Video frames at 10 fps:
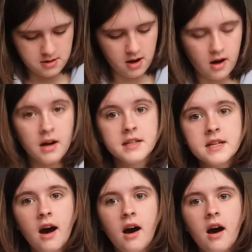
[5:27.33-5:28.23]

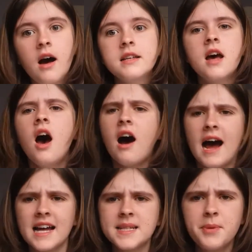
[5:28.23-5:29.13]
I
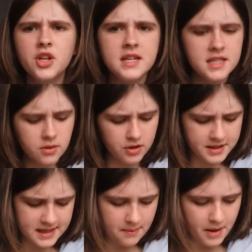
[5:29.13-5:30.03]
had to put these two on
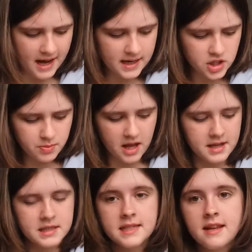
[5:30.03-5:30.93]
the same page
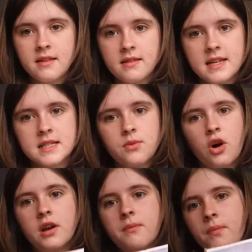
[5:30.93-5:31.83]
because this
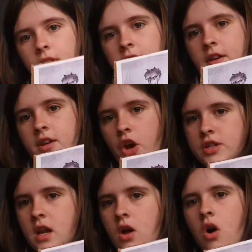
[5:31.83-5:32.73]
one
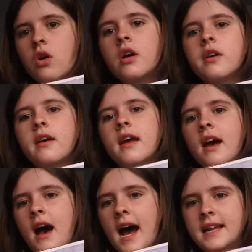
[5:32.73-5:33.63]
goes along,
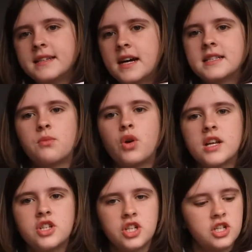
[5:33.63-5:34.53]
and I didn't
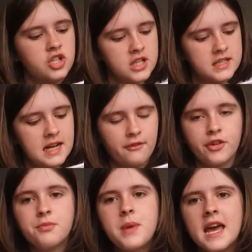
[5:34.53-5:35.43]
want it to just have
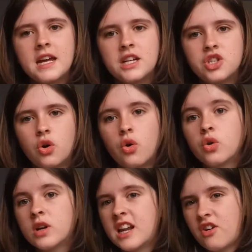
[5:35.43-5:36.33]
a page
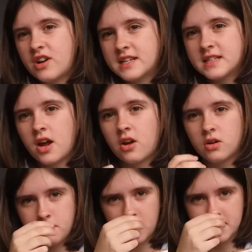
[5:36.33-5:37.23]
awkwardly on its
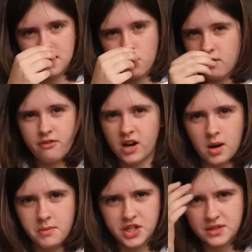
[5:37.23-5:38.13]
own because it wouldn't fill
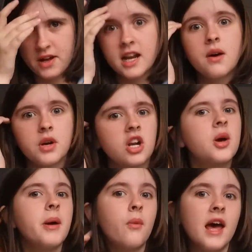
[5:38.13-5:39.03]
up most of it and it would look
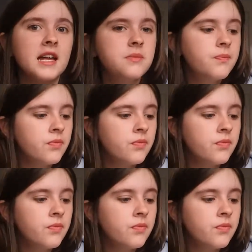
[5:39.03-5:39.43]
a bit weird.